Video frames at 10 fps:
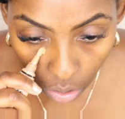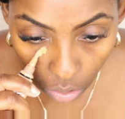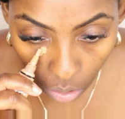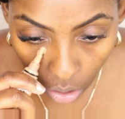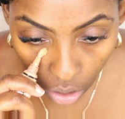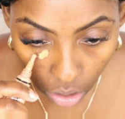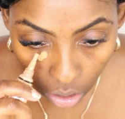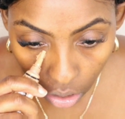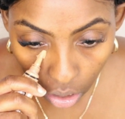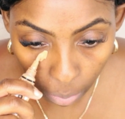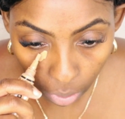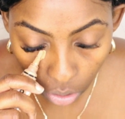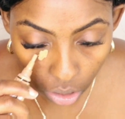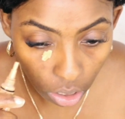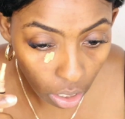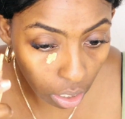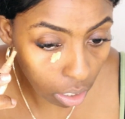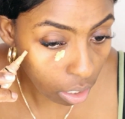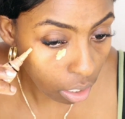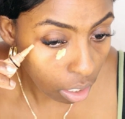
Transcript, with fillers: Ooh, I'm going to use this here